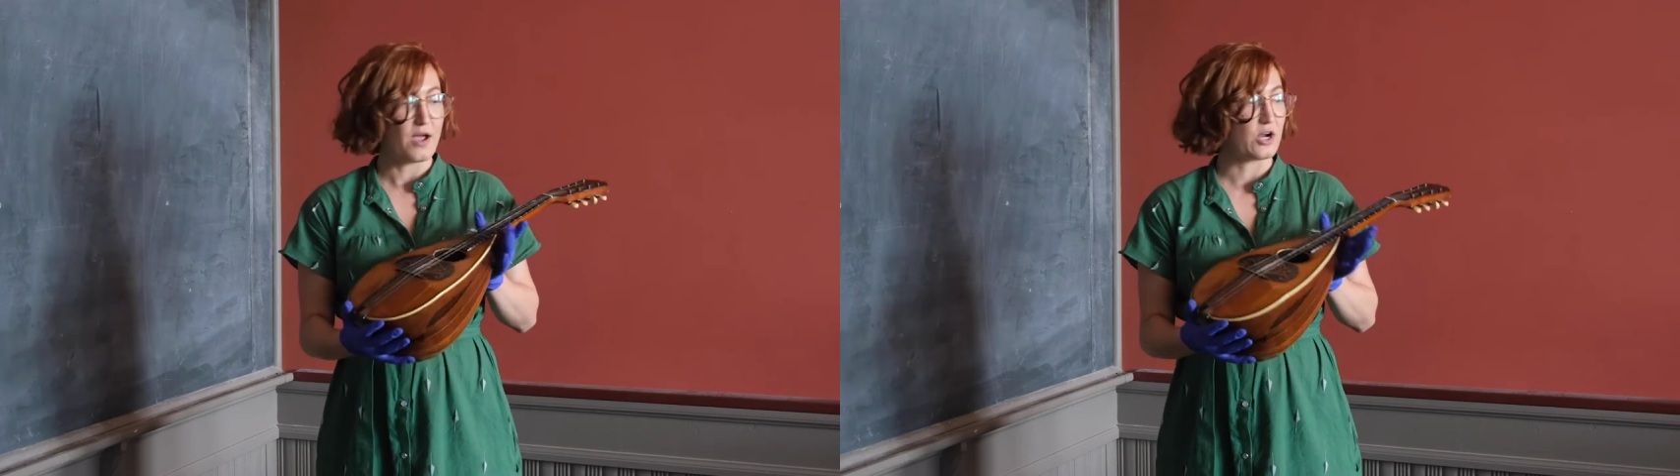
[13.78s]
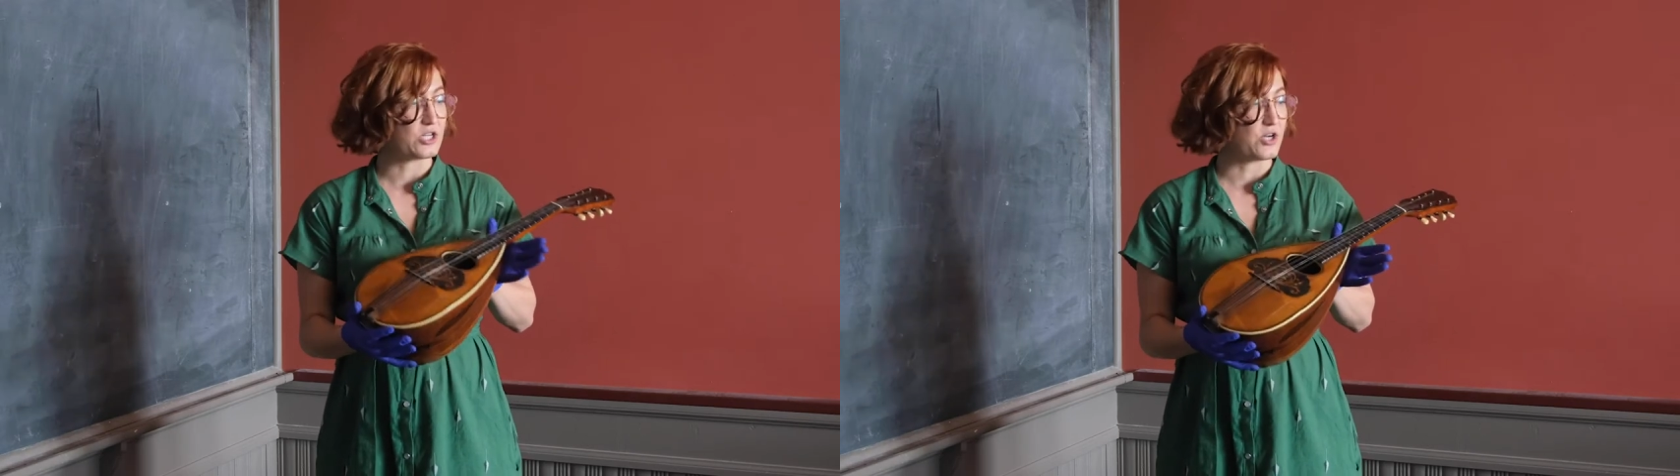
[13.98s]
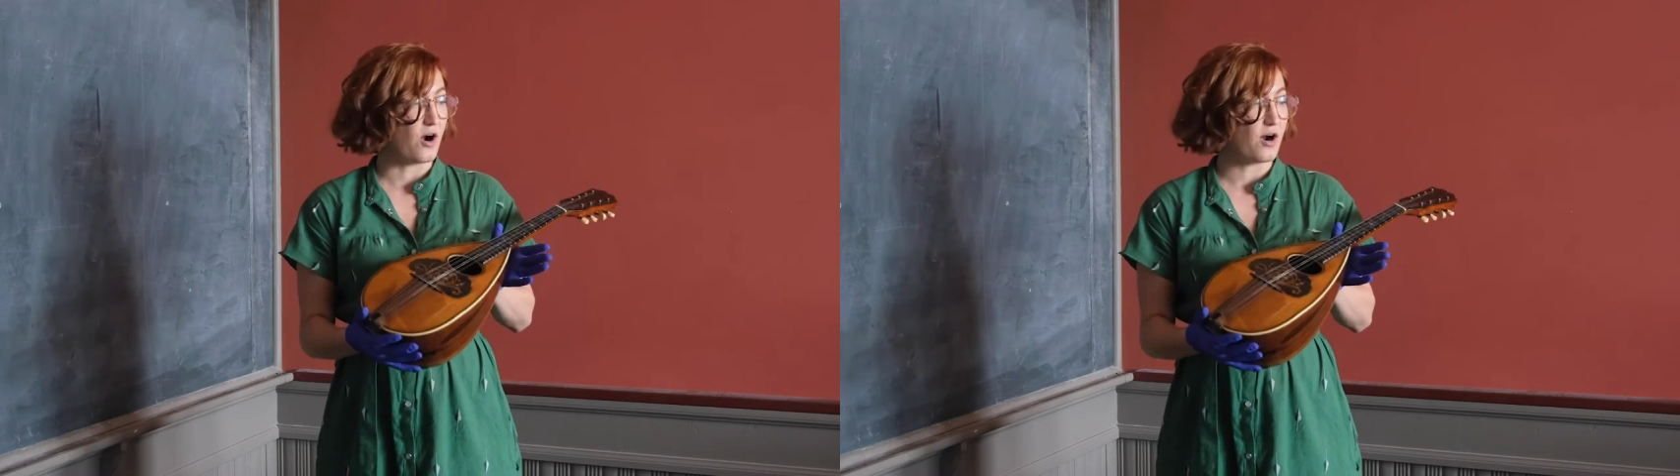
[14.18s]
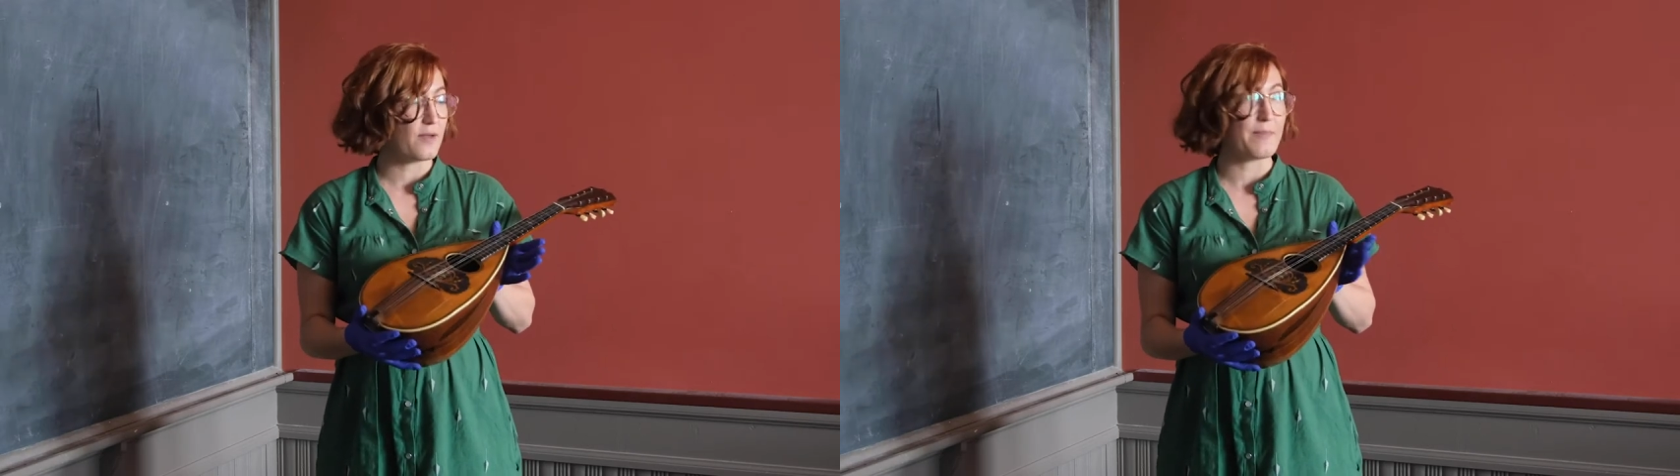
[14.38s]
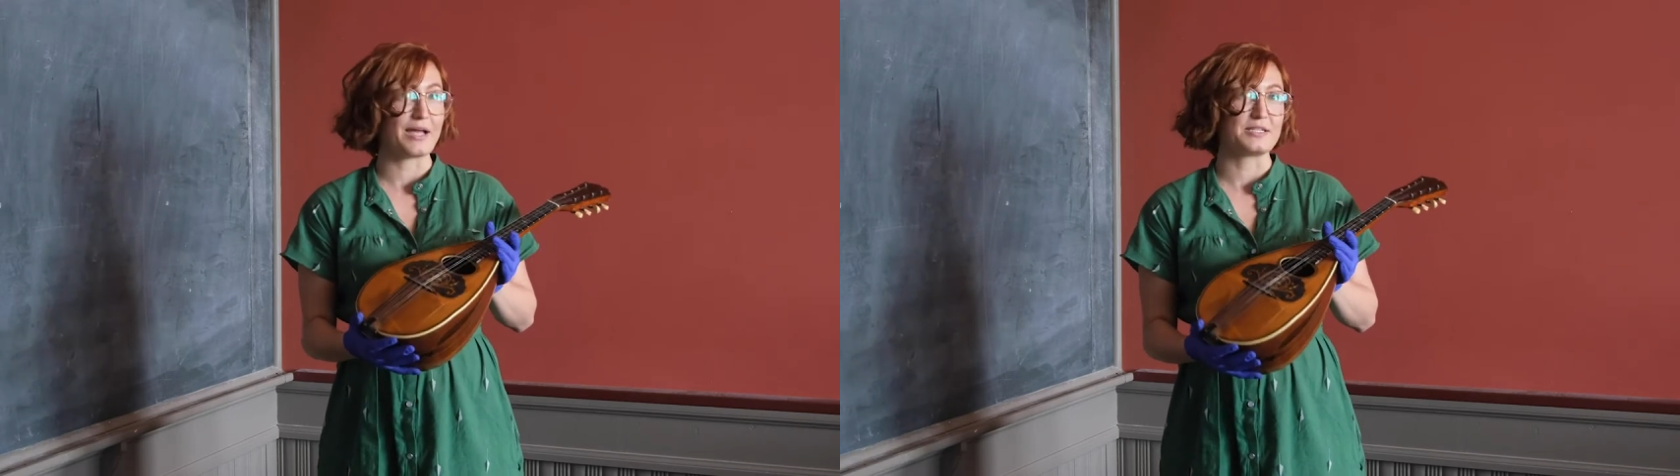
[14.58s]
Guitar
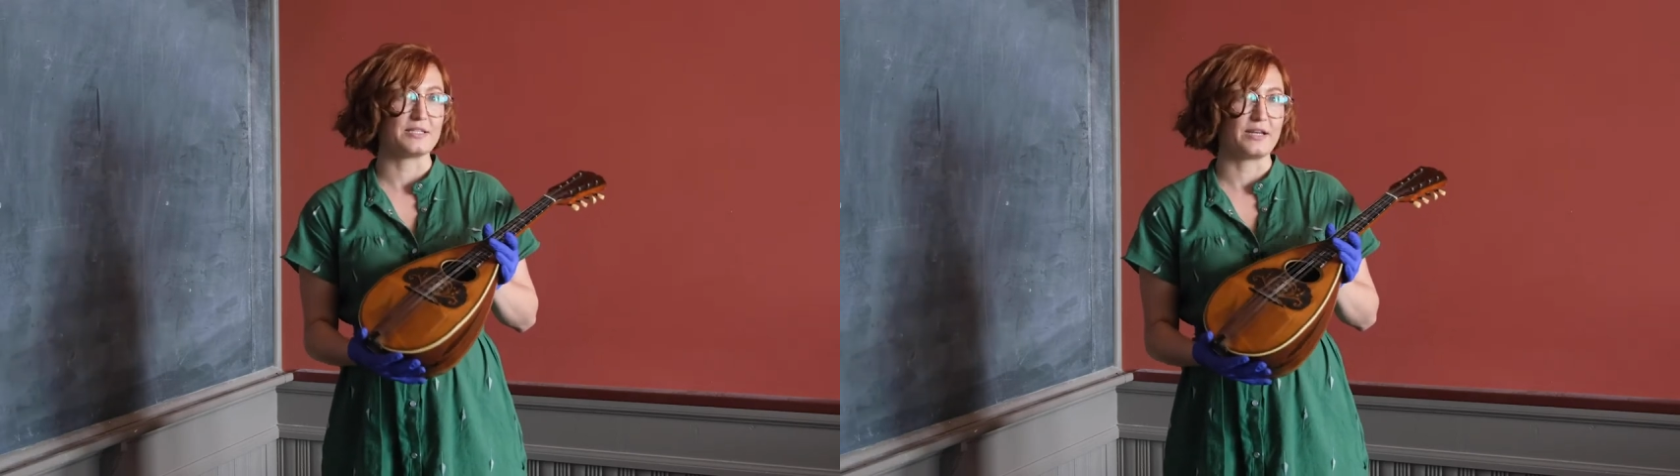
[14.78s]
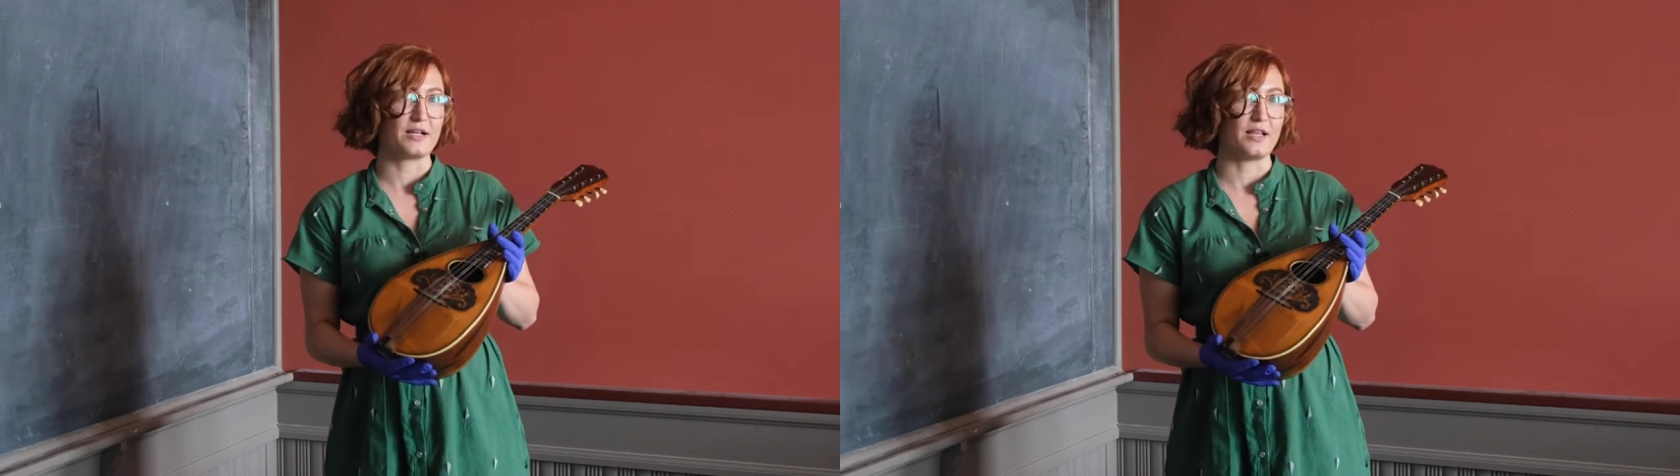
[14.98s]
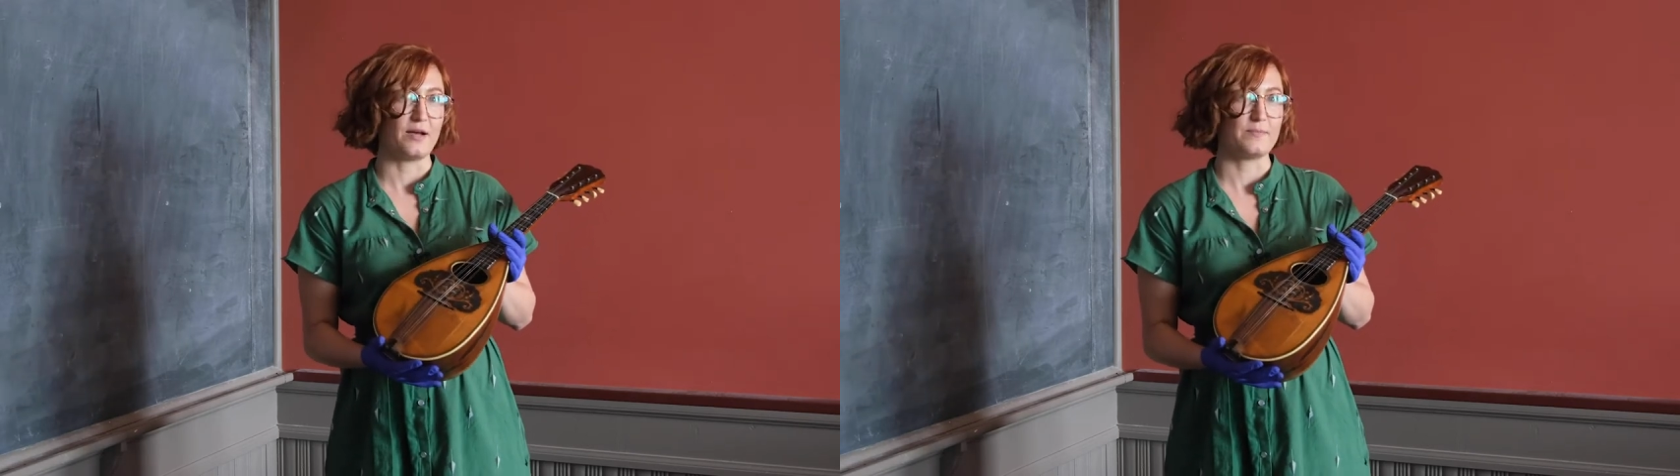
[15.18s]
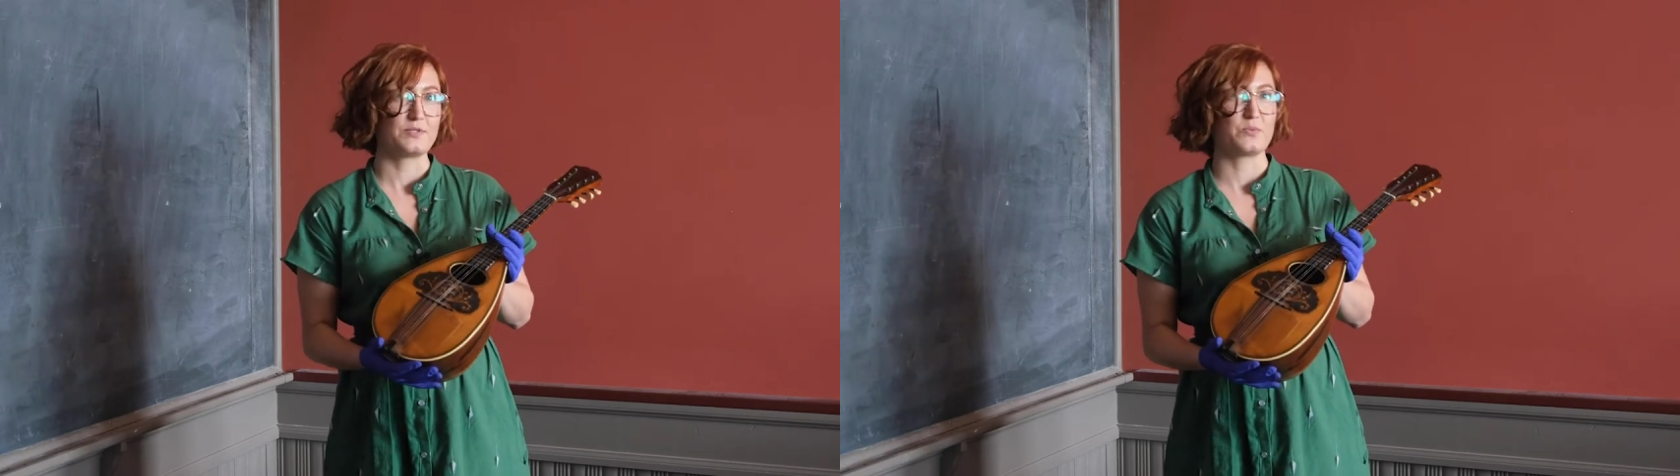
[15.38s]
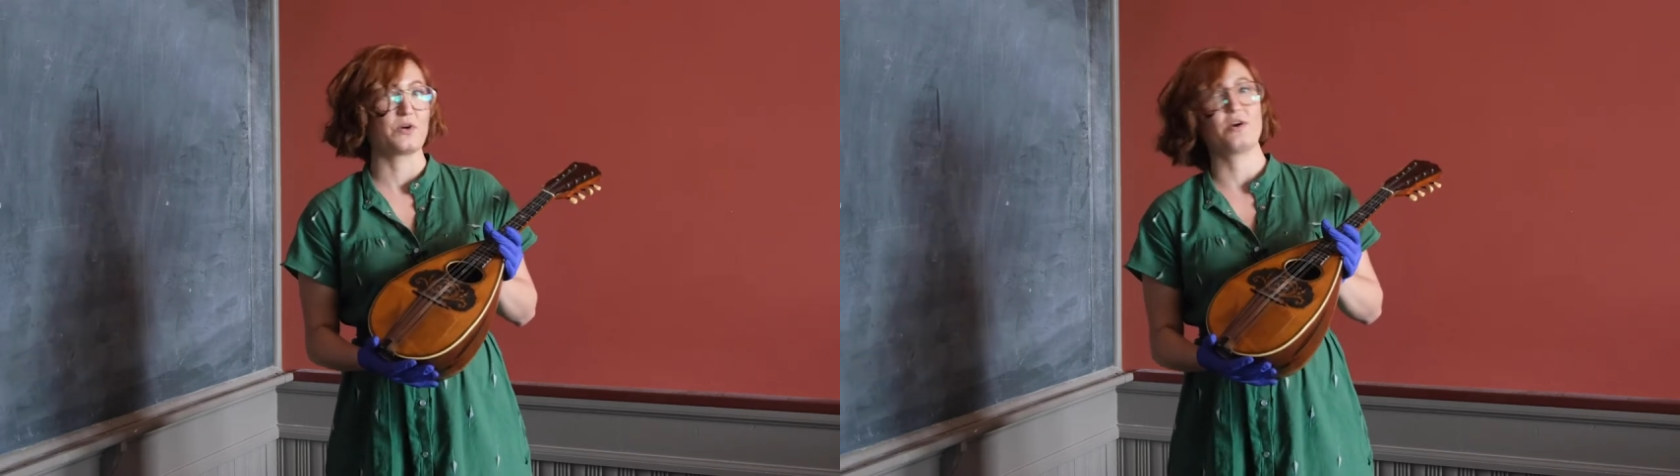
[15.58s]
and mandolin
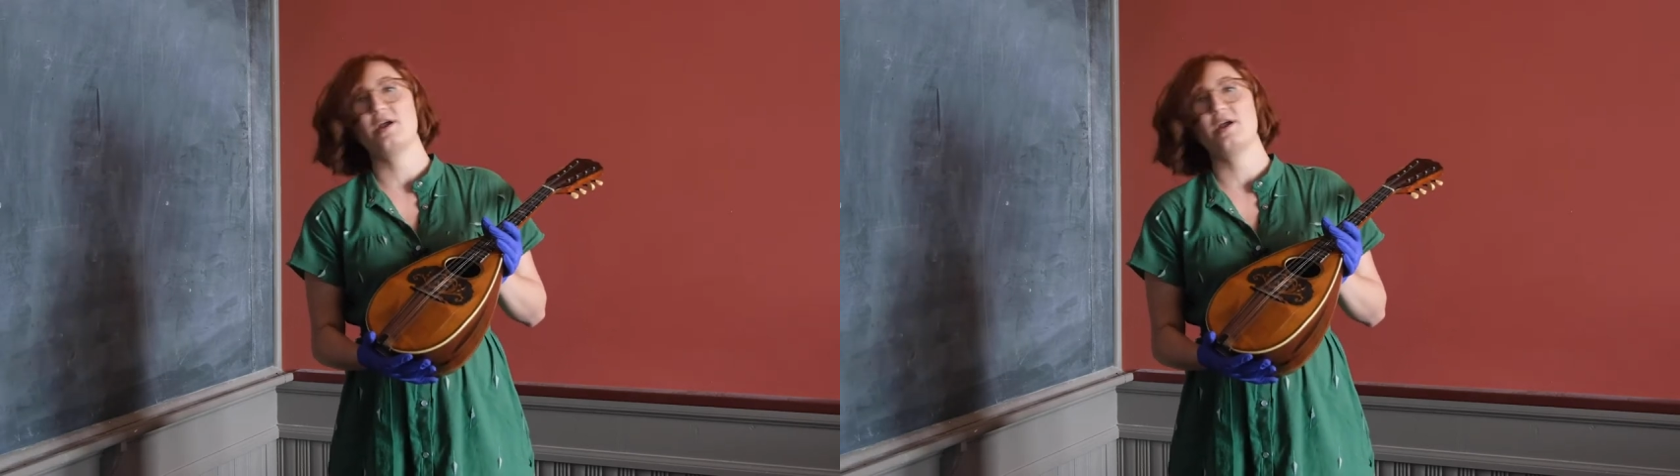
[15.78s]
clubs were